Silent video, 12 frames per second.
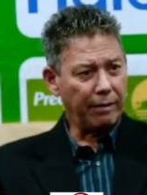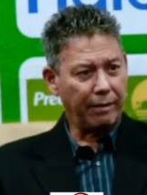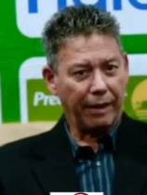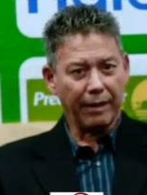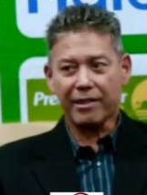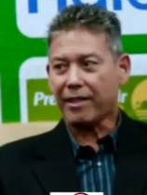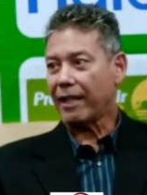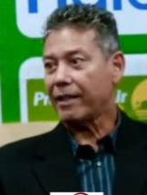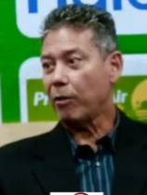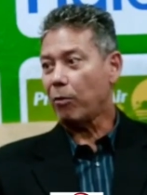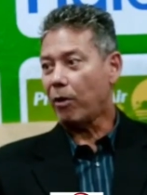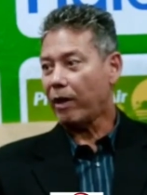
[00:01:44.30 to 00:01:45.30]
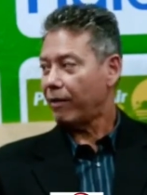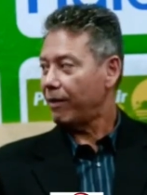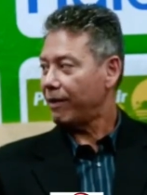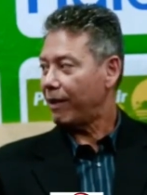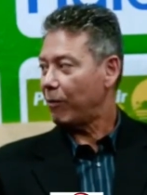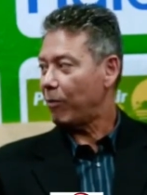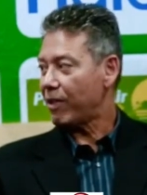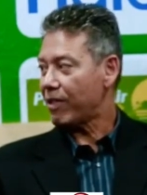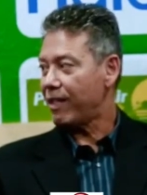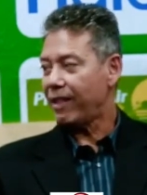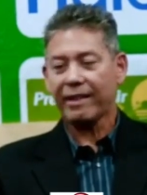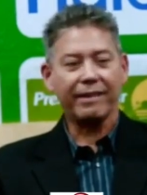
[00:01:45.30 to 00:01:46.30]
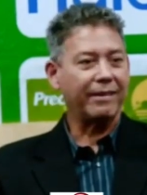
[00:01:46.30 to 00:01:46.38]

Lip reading: and start the war when I was there.